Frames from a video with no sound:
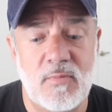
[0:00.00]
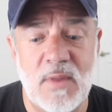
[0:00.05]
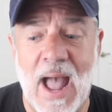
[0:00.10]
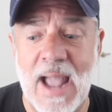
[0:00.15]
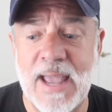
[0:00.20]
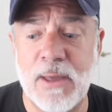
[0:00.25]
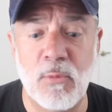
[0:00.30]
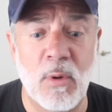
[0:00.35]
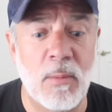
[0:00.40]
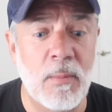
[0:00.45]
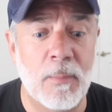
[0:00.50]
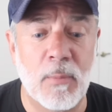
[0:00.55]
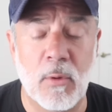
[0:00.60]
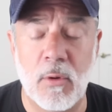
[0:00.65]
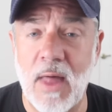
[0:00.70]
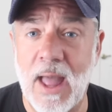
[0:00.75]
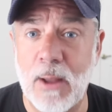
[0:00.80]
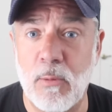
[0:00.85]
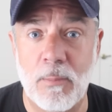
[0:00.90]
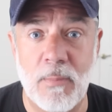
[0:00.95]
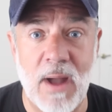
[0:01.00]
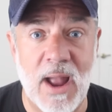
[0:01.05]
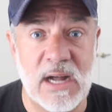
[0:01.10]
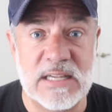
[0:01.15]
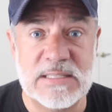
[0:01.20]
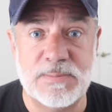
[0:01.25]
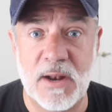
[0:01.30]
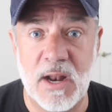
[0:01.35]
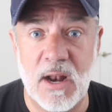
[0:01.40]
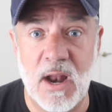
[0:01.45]
I can remember like when my
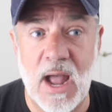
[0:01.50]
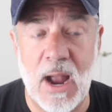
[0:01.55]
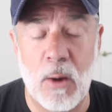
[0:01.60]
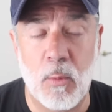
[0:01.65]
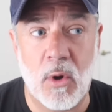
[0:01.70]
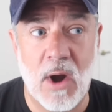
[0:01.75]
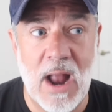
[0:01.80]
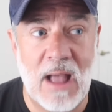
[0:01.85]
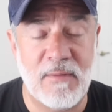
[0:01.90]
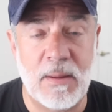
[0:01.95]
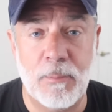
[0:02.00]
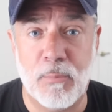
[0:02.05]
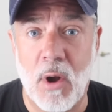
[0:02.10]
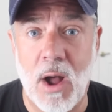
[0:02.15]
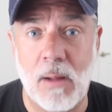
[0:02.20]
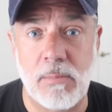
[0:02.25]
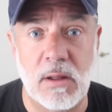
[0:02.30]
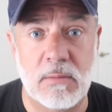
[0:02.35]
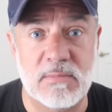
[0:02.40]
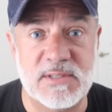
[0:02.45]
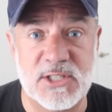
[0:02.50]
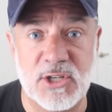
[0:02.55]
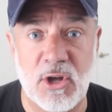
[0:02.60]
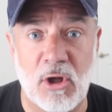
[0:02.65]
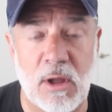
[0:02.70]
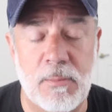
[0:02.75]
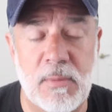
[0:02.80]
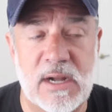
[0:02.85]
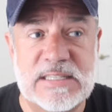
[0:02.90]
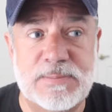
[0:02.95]
husband and I were having problems and
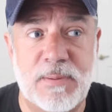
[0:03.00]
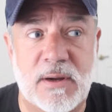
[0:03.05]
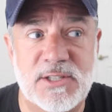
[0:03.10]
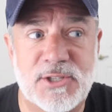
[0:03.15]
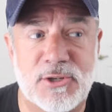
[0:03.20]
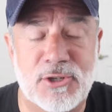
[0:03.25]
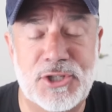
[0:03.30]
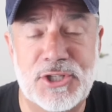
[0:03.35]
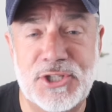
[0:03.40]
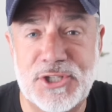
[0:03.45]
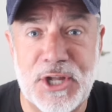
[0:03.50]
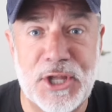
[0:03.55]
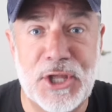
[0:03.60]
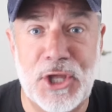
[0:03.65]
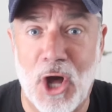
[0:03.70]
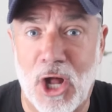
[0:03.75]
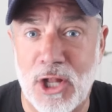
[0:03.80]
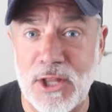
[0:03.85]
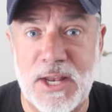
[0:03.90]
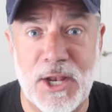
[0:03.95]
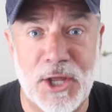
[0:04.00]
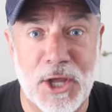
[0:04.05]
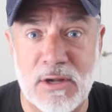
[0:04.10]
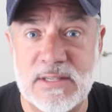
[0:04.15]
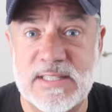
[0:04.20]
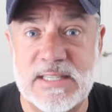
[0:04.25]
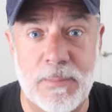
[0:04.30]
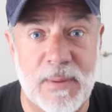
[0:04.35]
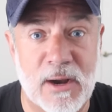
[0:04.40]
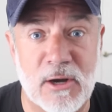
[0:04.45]
calling my sponsor, and she's like, y'all need to go
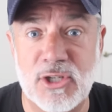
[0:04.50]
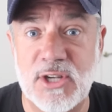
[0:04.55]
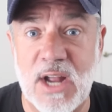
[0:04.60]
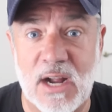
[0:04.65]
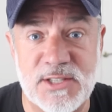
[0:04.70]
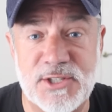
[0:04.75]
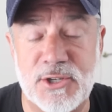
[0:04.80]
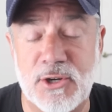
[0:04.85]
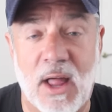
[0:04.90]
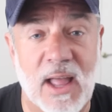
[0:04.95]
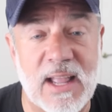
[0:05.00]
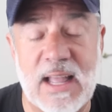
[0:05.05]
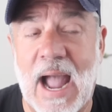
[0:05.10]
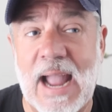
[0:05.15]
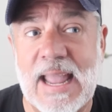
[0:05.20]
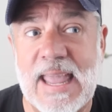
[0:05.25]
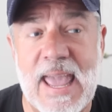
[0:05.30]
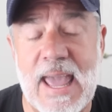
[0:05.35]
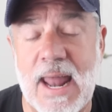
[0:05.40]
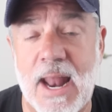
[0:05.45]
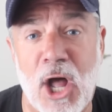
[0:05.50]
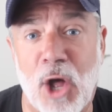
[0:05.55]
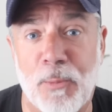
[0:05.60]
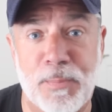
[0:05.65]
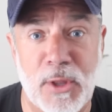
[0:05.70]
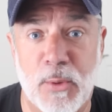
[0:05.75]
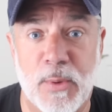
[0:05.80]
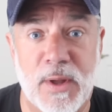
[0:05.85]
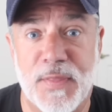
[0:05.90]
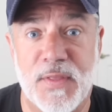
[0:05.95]
see a marriage counselor. Like, I can't
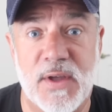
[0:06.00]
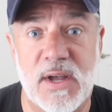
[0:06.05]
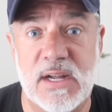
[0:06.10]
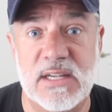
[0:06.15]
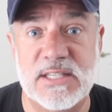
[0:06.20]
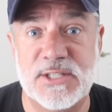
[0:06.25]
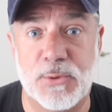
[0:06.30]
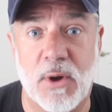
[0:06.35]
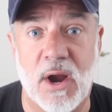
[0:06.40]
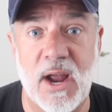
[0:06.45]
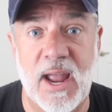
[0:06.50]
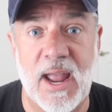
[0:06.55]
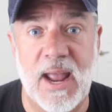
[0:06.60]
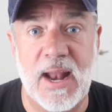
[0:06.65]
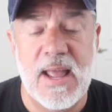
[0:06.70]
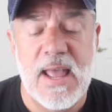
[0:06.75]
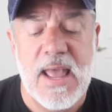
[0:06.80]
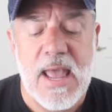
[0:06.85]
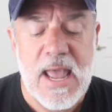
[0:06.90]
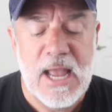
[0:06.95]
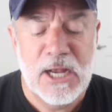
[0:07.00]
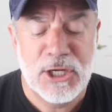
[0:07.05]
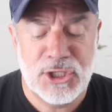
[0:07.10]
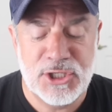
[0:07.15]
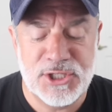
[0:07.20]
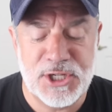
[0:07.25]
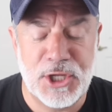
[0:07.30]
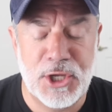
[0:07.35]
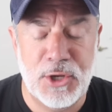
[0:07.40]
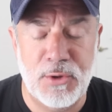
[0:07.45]
help you with this, right?
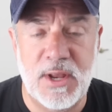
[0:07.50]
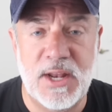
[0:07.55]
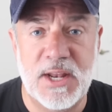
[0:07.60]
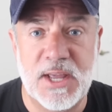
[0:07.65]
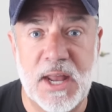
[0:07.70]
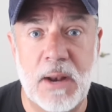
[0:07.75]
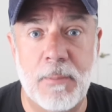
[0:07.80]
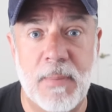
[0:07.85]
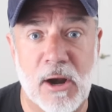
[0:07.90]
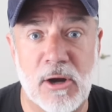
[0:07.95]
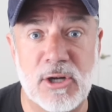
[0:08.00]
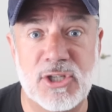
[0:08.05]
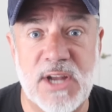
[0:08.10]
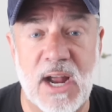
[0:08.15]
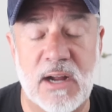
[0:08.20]
She's like, you need to get a marriage